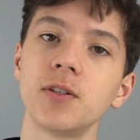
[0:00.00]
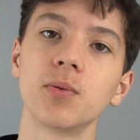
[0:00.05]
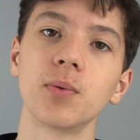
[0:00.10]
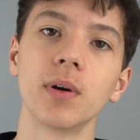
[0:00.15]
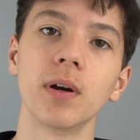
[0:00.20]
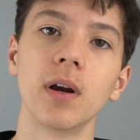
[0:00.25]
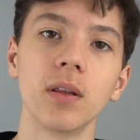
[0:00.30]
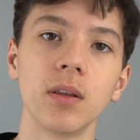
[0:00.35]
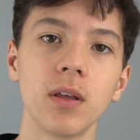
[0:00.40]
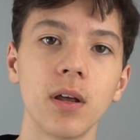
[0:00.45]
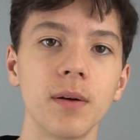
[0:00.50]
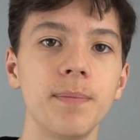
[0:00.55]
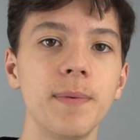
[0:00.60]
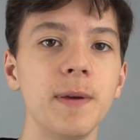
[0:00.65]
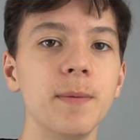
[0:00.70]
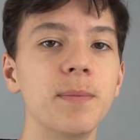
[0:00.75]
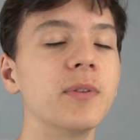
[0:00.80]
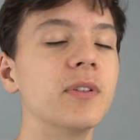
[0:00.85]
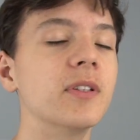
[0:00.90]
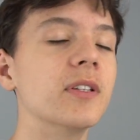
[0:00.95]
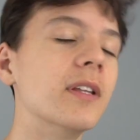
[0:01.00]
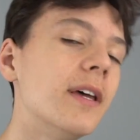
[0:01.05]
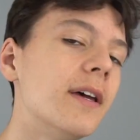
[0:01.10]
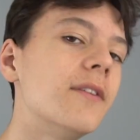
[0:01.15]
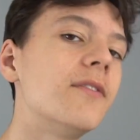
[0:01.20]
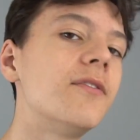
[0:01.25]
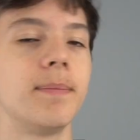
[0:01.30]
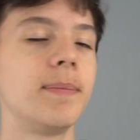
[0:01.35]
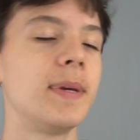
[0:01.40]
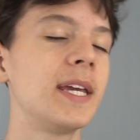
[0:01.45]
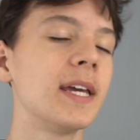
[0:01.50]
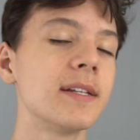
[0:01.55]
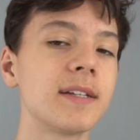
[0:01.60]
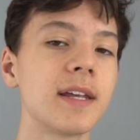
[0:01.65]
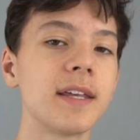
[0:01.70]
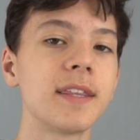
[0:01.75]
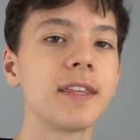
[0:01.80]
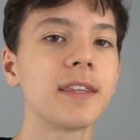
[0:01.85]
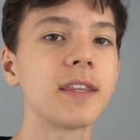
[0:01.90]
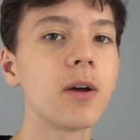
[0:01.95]
where a lot of people live, because
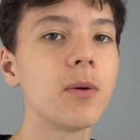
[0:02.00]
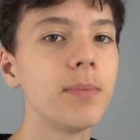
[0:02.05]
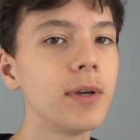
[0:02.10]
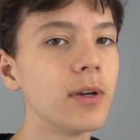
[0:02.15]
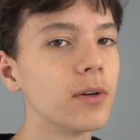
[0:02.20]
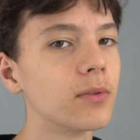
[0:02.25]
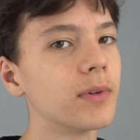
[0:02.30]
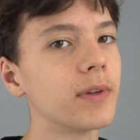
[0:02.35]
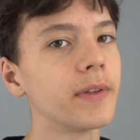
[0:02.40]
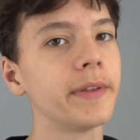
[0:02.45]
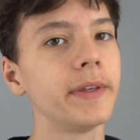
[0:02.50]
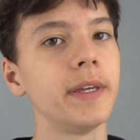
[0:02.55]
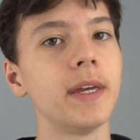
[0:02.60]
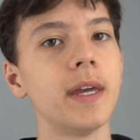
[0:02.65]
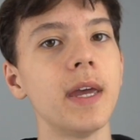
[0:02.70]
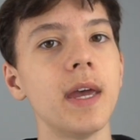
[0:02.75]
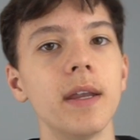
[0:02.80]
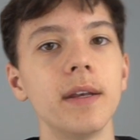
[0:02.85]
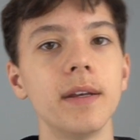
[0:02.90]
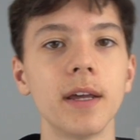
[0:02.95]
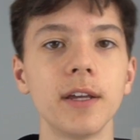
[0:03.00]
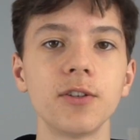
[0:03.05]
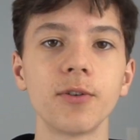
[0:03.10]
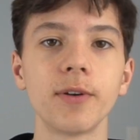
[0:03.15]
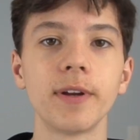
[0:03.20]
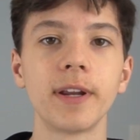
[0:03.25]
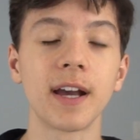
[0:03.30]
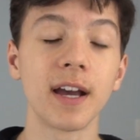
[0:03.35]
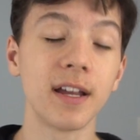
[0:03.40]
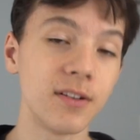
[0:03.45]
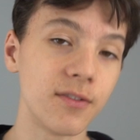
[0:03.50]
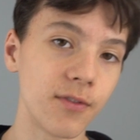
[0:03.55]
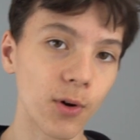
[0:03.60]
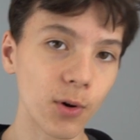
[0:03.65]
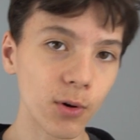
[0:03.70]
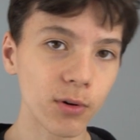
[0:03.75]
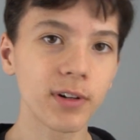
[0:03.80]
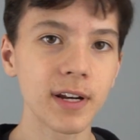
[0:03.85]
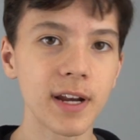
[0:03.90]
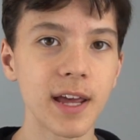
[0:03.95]
I think that would be a really nice way to kind
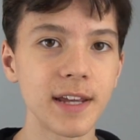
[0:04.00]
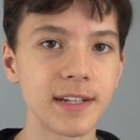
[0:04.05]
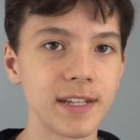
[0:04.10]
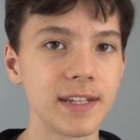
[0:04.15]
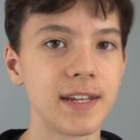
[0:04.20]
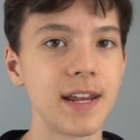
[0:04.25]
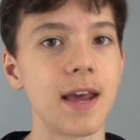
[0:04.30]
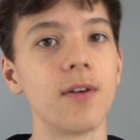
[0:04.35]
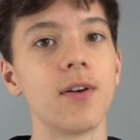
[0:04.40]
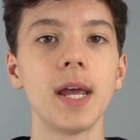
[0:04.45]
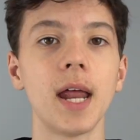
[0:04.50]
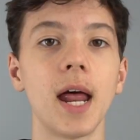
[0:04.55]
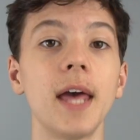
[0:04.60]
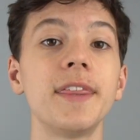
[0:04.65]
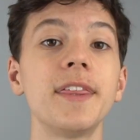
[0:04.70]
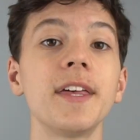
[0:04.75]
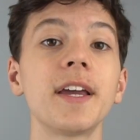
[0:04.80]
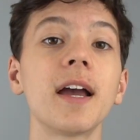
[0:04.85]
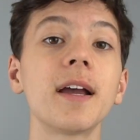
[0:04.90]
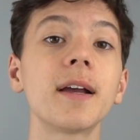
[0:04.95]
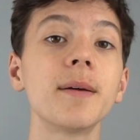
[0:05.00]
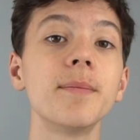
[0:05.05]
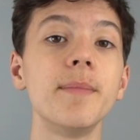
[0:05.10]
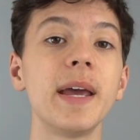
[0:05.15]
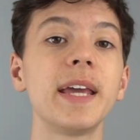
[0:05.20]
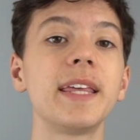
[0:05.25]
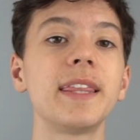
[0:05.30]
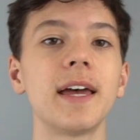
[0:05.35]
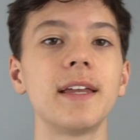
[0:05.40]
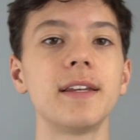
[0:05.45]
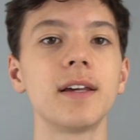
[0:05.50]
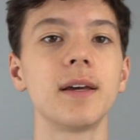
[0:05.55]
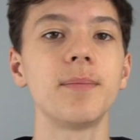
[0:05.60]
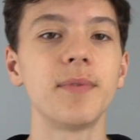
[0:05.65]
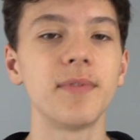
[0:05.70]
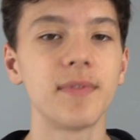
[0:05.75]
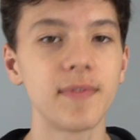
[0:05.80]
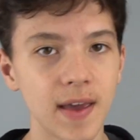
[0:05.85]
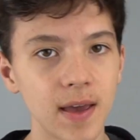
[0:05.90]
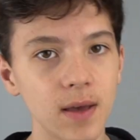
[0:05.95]
of organize the town. I think I can make that type
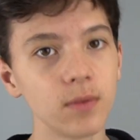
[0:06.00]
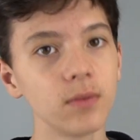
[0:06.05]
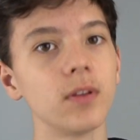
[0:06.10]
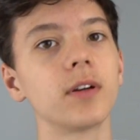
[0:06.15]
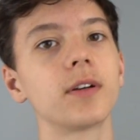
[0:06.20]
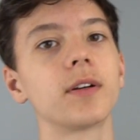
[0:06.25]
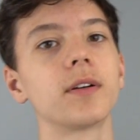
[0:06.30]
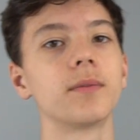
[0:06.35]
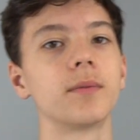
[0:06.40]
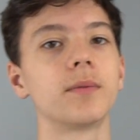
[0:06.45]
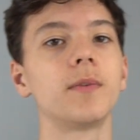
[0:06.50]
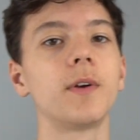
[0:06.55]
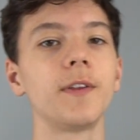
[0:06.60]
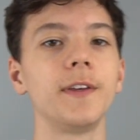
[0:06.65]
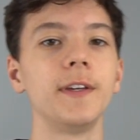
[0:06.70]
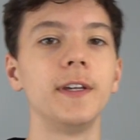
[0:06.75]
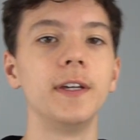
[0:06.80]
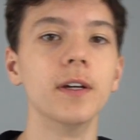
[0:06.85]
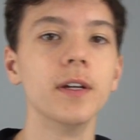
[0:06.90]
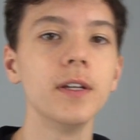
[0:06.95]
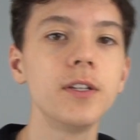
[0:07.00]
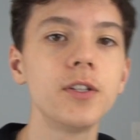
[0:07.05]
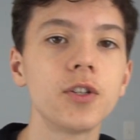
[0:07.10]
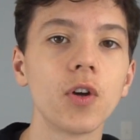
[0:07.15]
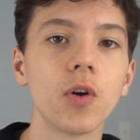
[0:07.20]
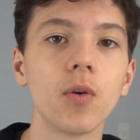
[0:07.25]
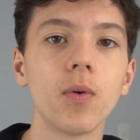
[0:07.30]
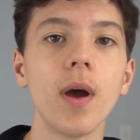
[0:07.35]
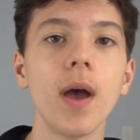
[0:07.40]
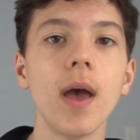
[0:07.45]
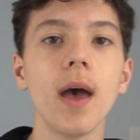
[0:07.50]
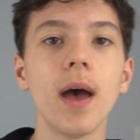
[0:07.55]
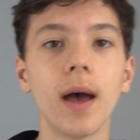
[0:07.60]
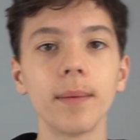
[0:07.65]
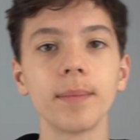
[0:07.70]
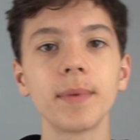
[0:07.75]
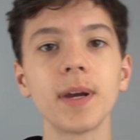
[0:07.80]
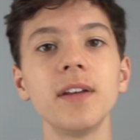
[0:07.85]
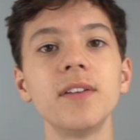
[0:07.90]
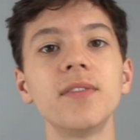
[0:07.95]
of town look really good, so
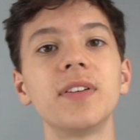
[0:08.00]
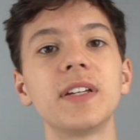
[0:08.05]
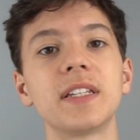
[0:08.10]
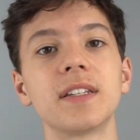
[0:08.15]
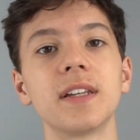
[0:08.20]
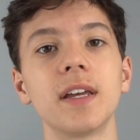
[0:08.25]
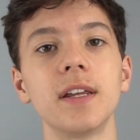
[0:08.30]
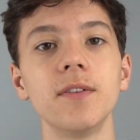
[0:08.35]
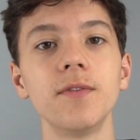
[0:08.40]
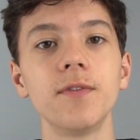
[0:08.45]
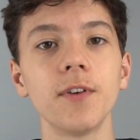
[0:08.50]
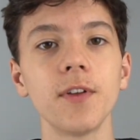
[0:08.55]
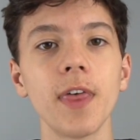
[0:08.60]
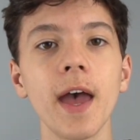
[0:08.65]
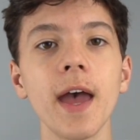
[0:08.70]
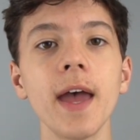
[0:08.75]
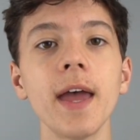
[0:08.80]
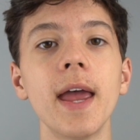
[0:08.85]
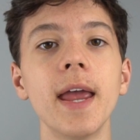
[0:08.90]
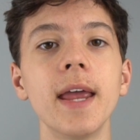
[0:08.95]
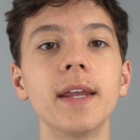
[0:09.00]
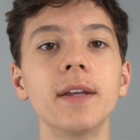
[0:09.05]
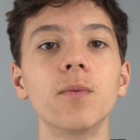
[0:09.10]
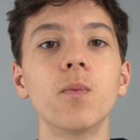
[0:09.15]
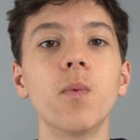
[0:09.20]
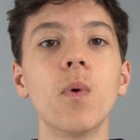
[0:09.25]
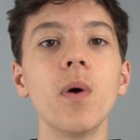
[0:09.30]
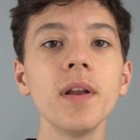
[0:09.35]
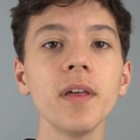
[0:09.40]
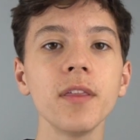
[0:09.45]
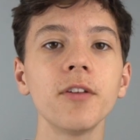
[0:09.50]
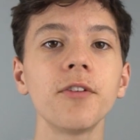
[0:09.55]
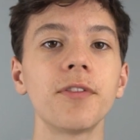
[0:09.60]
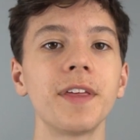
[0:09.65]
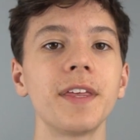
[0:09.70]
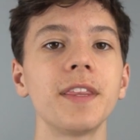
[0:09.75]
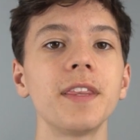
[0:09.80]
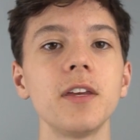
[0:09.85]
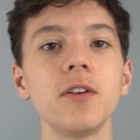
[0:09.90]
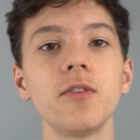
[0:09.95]
I'm kind of excited for that. And one other
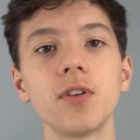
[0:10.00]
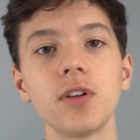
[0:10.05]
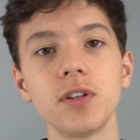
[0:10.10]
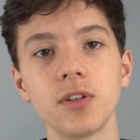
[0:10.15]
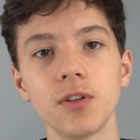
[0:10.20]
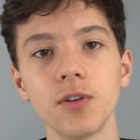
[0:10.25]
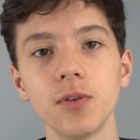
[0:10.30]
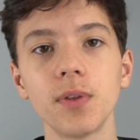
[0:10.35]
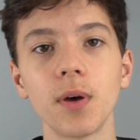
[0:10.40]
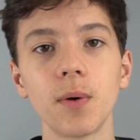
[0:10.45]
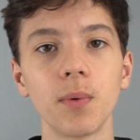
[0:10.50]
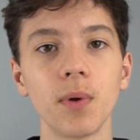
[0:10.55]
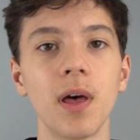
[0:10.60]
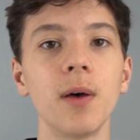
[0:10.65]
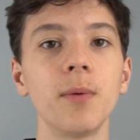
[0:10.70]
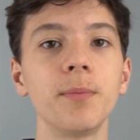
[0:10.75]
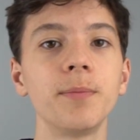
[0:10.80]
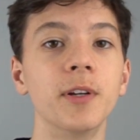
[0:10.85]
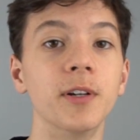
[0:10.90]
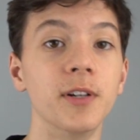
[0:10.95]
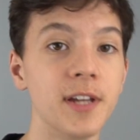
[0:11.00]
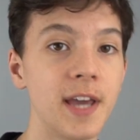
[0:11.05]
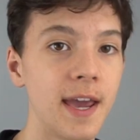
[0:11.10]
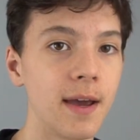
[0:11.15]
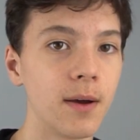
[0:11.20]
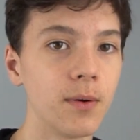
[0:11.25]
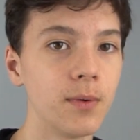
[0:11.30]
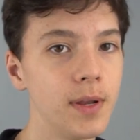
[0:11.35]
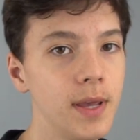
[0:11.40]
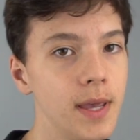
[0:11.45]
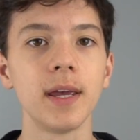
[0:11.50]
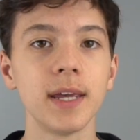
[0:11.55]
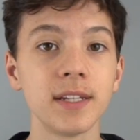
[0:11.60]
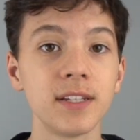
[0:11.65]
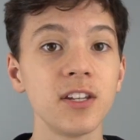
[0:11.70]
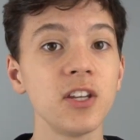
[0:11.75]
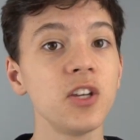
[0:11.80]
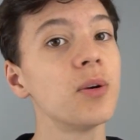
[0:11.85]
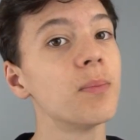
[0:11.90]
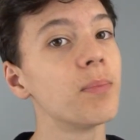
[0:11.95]
thing that you can do that will help your town
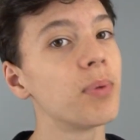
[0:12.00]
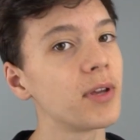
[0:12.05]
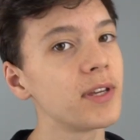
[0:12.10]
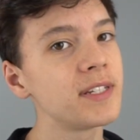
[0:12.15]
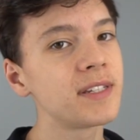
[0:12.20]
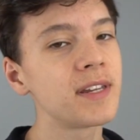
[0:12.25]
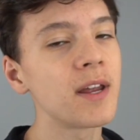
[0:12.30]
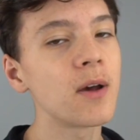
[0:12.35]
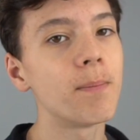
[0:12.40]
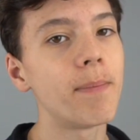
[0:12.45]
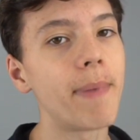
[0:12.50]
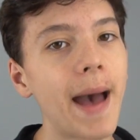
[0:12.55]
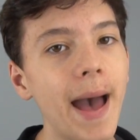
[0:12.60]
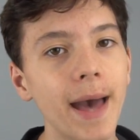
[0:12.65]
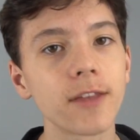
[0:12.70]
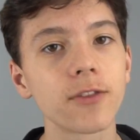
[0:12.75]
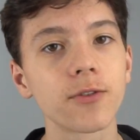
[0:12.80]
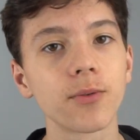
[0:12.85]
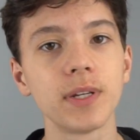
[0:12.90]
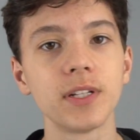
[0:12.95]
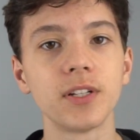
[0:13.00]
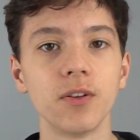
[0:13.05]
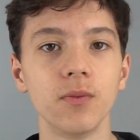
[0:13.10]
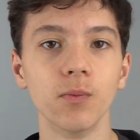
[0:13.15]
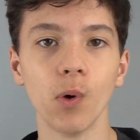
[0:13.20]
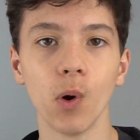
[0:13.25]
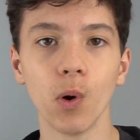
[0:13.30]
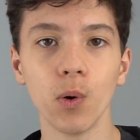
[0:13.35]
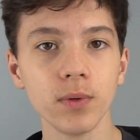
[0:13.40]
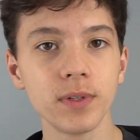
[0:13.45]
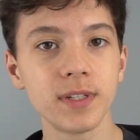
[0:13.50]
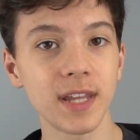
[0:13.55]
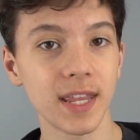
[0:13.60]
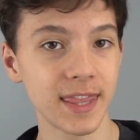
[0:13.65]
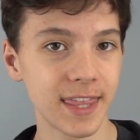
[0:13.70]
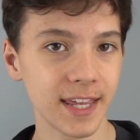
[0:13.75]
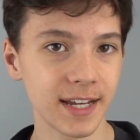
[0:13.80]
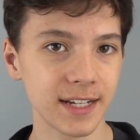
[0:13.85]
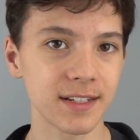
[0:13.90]
is that you can place down pathways and roads and things